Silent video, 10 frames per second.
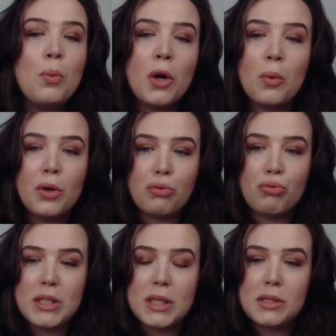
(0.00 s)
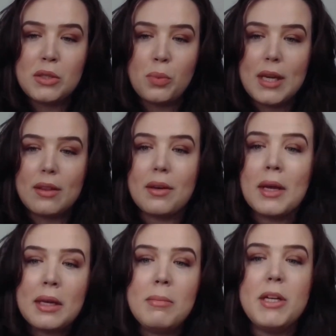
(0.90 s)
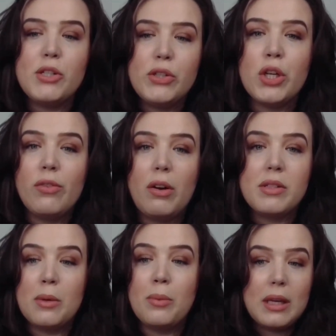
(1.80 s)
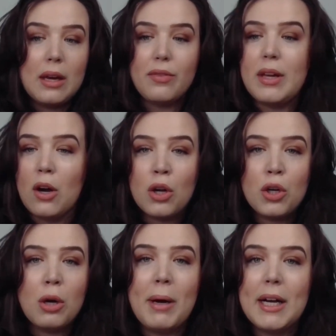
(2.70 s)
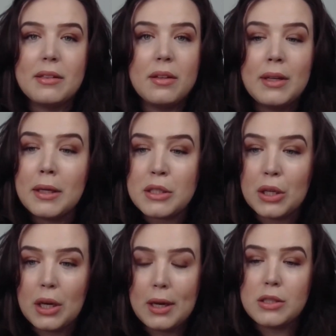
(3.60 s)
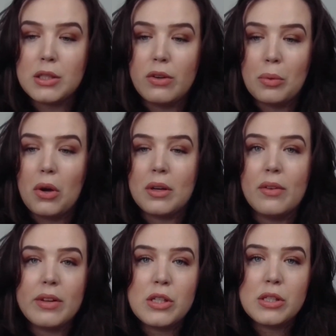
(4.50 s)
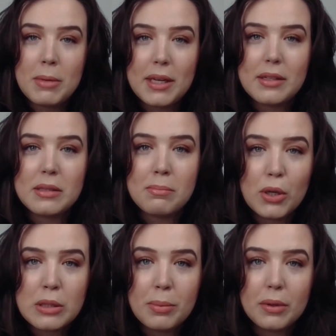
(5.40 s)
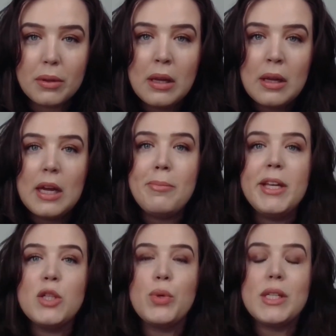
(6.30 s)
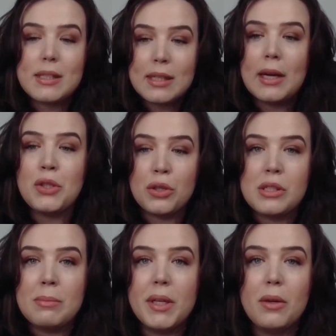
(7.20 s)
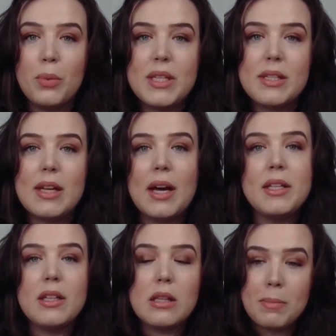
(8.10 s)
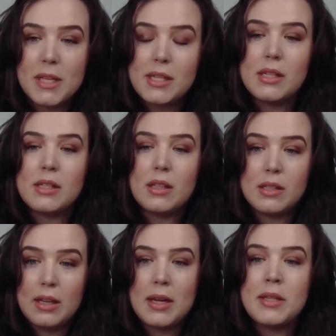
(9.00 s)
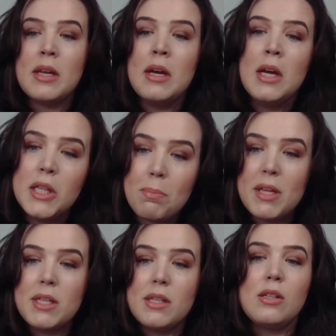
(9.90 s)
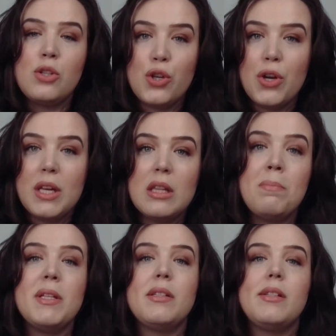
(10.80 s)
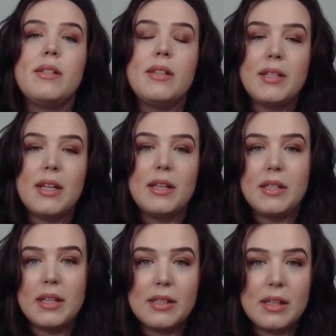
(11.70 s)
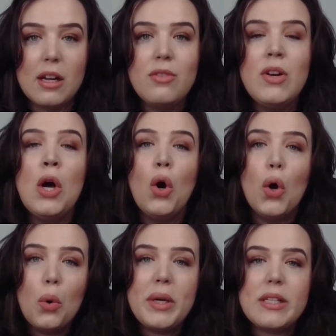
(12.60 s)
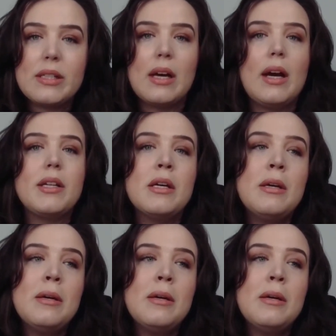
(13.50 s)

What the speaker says: want to work 3 days a week, then I can immediately turn around and say, well, yeah, they aren't compatible and that isn't going to necessarily work. Now, that doesn't mean it isn't possible. It means we decide on something. We decide either the business dictates the business's journey and the business is an identity in itself, or we decide